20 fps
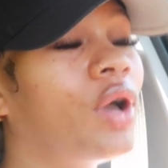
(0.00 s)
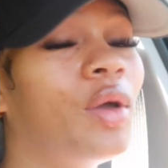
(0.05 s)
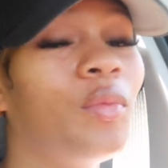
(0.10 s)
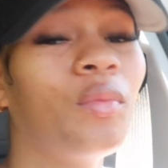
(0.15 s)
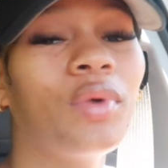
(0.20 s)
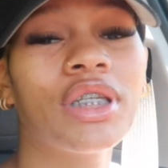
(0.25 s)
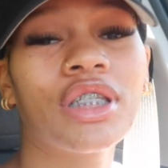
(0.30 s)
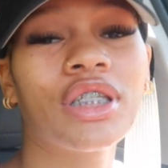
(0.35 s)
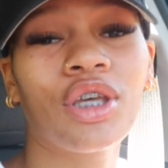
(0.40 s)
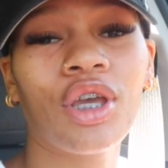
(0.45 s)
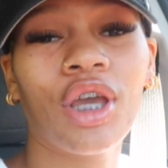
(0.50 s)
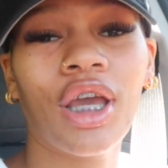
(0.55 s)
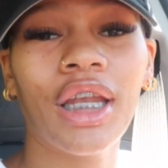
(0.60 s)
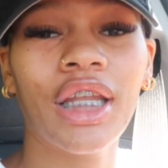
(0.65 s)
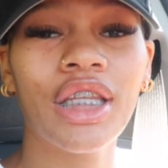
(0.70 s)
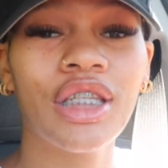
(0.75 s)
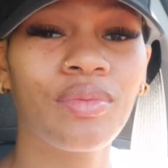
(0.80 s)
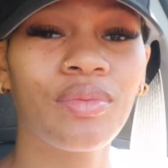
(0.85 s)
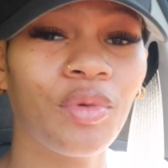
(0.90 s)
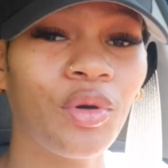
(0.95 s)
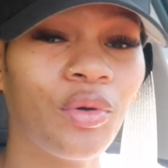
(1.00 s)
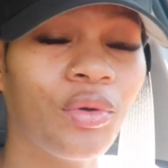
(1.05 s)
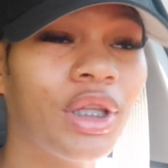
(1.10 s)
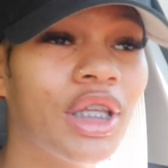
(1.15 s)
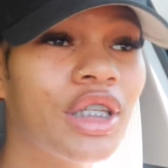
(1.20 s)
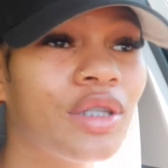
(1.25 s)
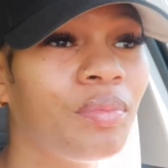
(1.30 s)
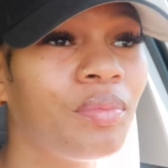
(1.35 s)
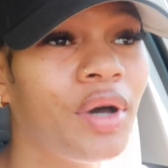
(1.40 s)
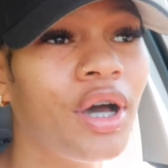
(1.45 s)
queen with skin as
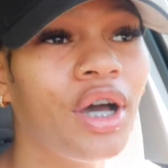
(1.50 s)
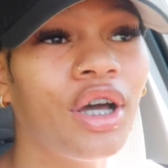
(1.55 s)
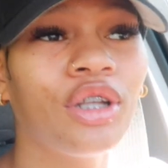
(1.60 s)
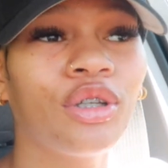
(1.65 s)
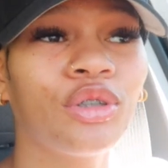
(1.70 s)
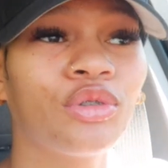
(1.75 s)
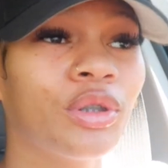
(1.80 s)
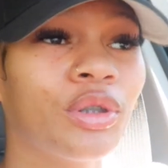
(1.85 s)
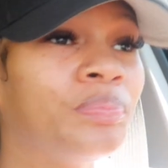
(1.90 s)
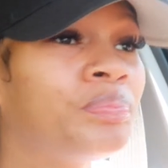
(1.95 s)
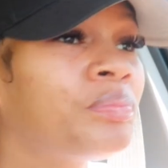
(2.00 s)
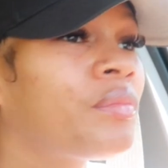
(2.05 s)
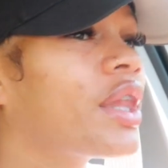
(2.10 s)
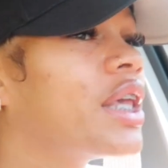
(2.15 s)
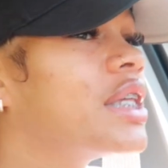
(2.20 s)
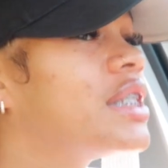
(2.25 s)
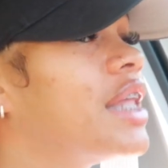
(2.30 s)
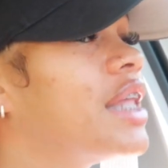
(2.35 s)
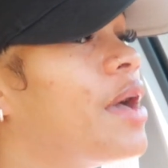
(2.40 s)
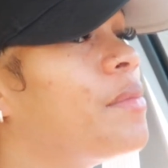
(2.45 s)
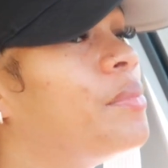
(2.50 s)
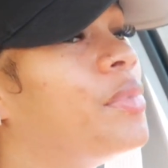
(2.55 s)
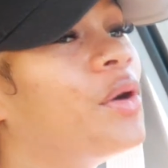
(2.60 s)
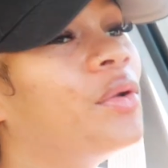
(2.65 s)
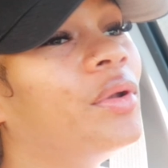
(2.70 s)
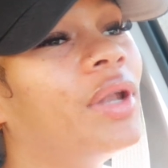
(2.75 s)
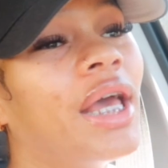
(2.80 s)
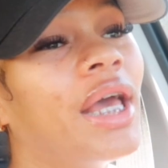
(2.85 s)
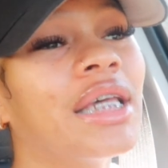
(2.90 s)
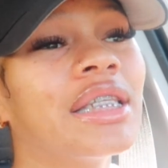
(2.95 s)
smooth as buttercream. Step
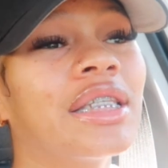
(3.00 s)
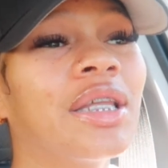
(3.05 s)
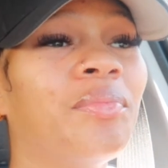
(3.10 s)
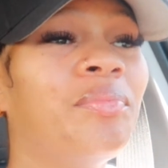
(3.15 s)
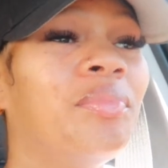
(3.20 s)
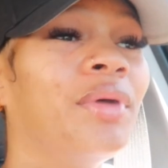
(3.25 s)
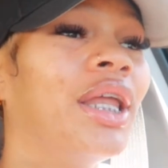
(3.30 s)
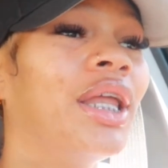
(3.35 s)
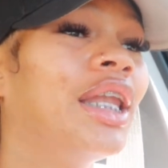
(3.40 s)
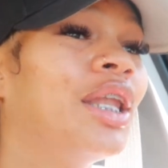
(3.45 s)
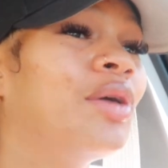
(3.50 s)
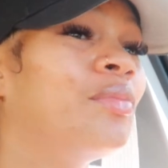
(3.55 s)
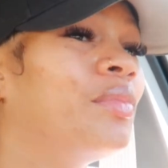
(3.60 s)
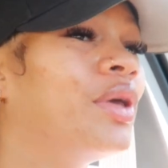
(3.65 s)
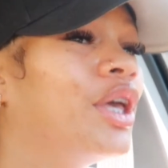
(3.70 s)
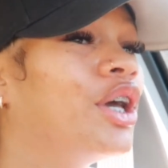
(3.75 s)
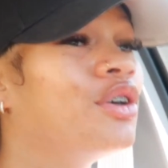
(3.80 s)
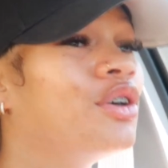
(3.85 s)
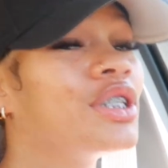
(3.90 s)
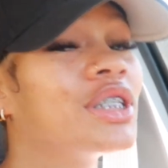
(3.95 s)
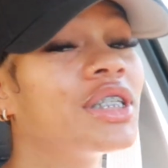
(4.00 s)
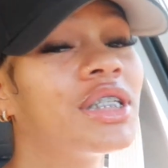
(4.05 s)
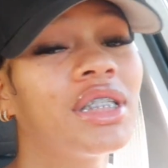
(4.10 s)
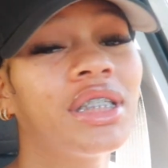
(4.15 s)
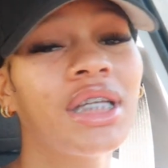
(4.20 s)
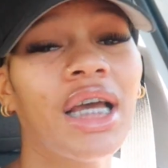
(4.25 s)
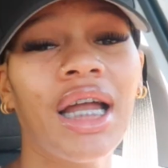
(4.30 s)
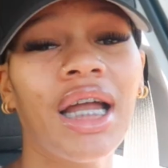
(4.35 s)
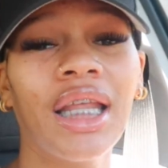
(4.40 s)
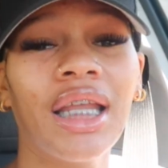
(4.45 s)
on X up in them hills and
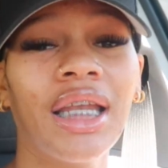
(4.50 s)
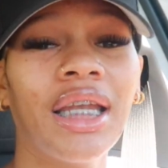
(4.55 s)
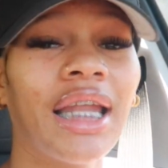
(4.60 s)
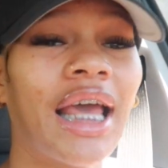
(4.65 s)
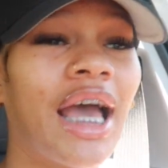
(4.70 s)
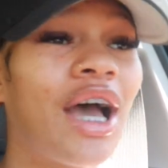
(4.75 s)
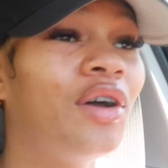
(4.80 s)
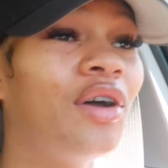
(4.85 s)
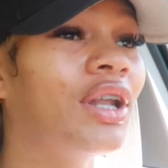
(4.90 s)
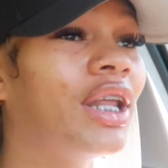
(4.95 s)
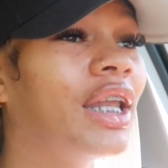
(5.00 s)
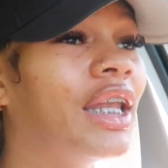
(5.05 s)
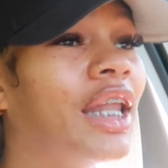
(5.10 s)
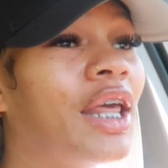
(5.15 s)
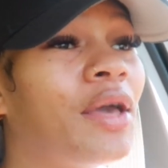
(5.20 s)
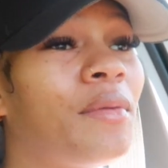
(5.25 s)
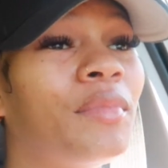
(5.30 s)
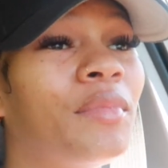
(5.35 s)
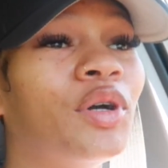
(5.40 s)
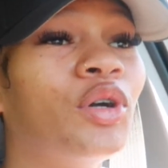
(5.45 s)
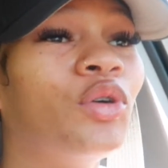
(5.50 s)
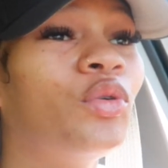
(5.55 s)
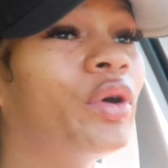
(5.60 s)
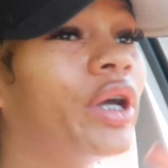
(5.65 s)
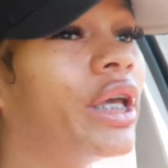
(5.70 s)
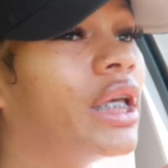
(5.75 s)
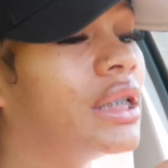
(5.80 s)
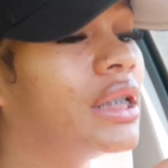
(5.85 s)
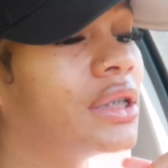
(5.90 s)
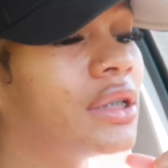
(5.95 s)
shut it down in the
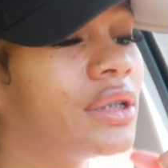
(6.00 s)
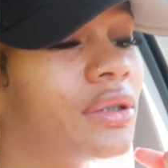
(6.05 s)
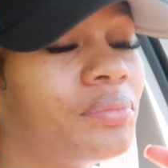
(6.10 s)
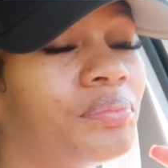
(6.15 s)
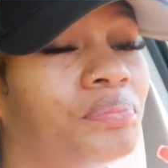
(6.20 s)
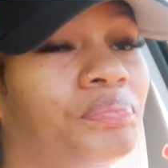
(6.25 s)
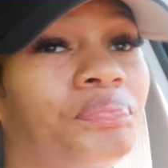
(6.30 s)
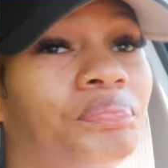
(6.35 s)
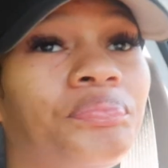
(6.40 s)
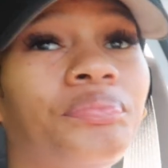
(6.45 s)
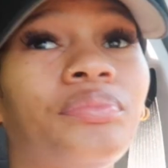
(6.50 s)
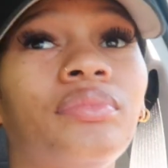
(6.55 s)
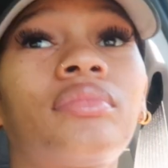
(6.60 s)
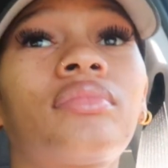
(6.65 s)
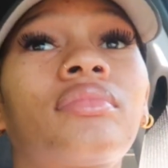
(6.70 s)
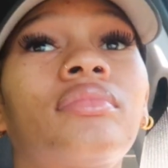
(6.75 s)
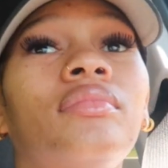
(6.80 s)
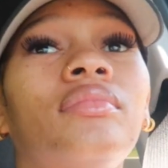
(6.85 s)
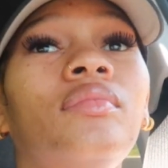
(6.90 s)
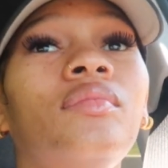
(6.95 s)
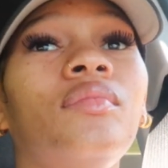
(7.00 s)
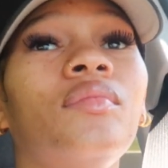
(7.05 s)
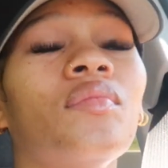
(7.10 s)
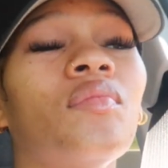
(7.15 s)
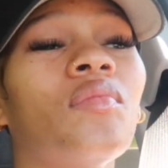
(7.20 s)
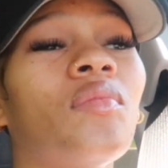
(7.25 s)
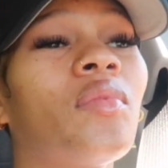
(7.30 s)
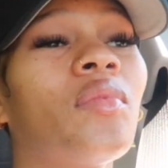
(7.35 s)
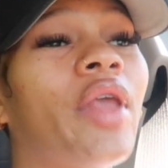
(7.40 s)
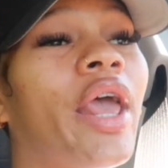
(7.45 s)
McQueens.
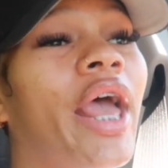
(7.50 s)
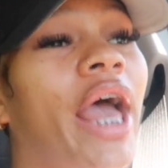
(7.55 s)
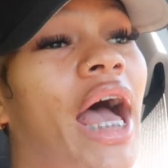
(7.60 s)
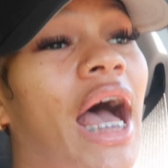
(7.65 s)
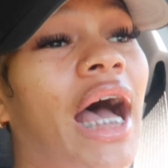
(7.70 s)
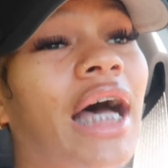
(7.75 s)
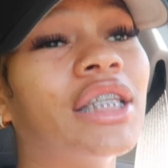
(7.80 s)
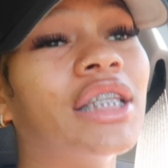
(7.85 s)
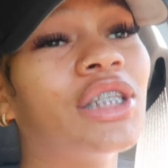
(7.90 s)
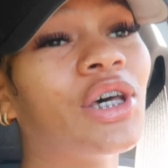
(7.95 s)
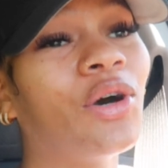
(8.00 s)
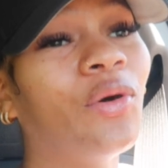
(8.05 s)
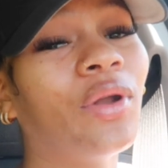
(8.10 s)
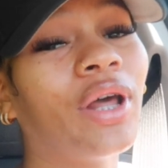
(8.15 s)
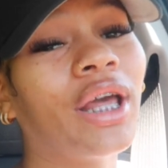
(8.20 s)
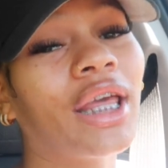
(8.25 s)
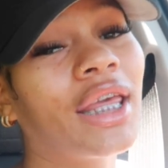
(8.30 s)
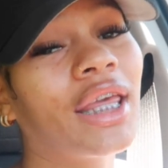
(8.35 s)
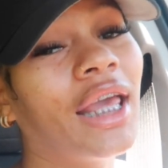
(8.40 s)
I told her,